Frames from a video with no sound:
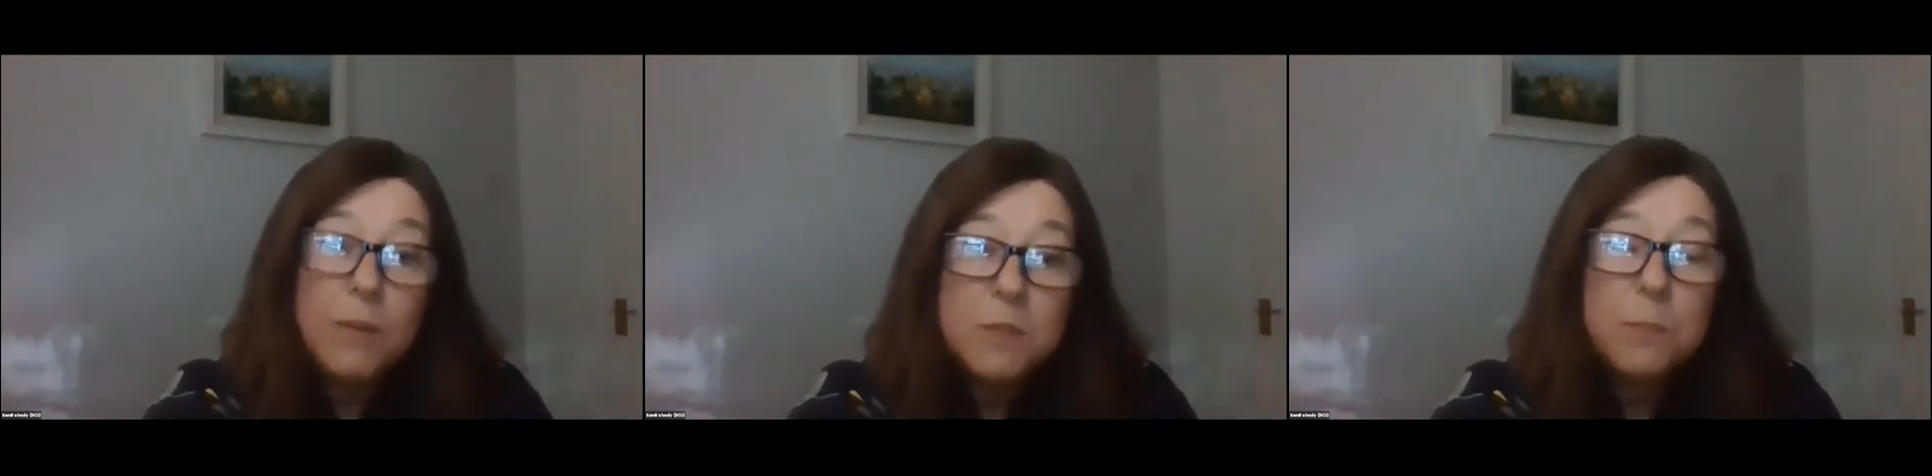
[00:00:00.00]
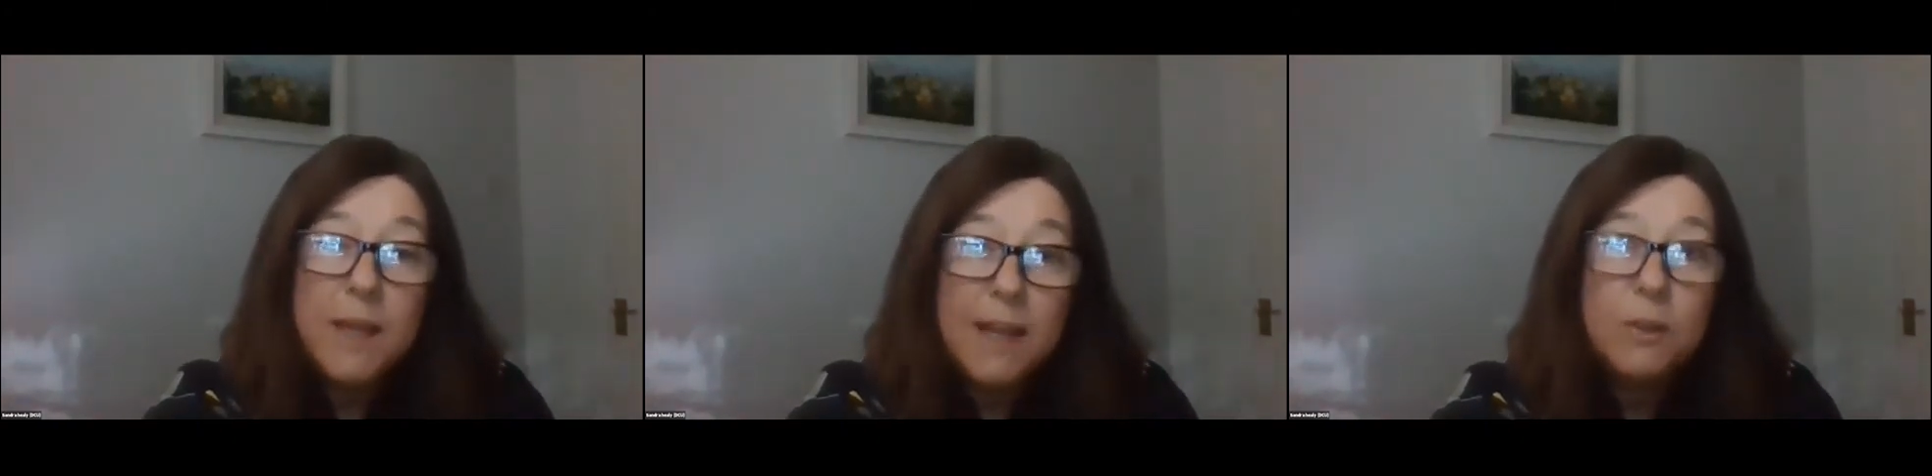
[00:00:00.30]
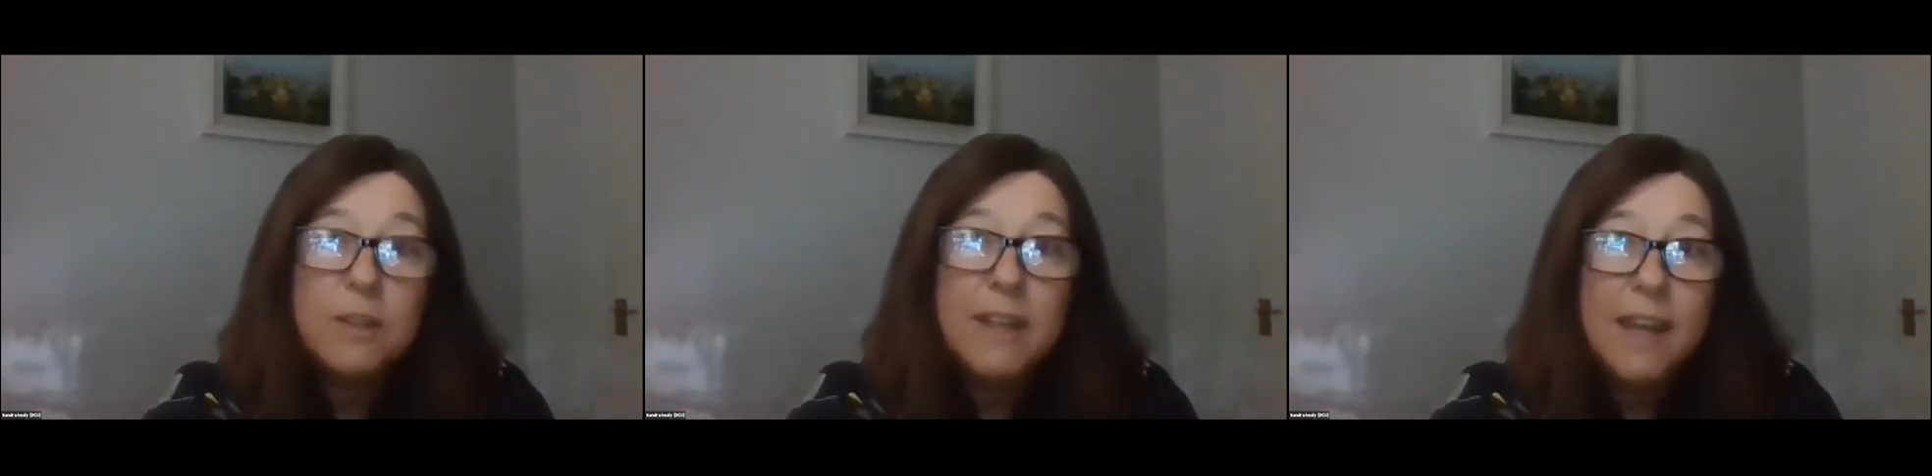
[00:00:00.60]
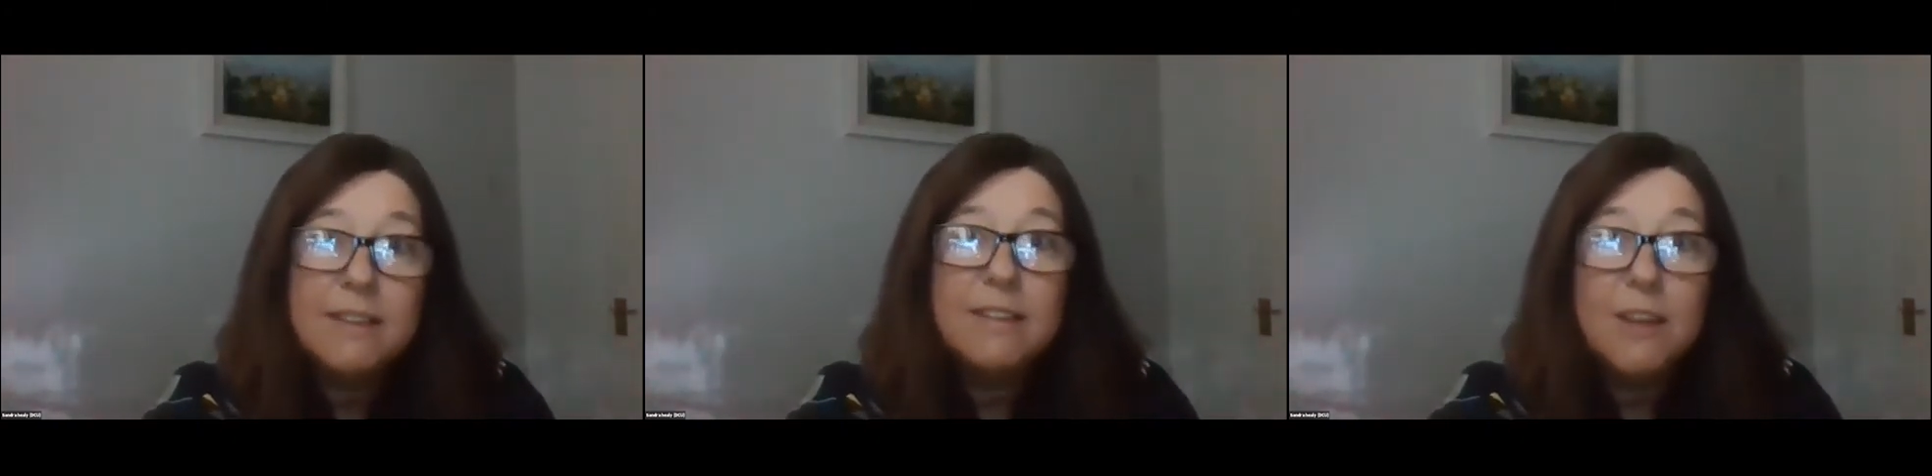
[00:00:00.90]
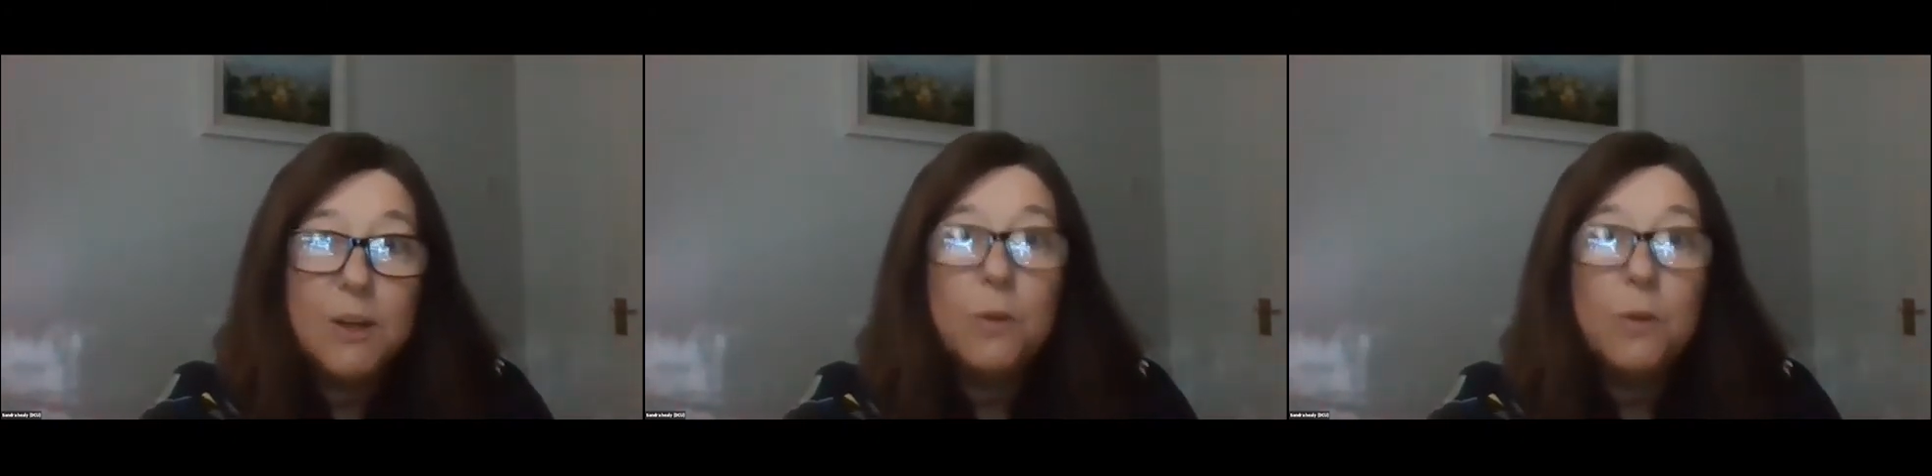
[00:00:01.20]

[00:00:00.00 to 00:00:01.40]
spin out at the end of the year,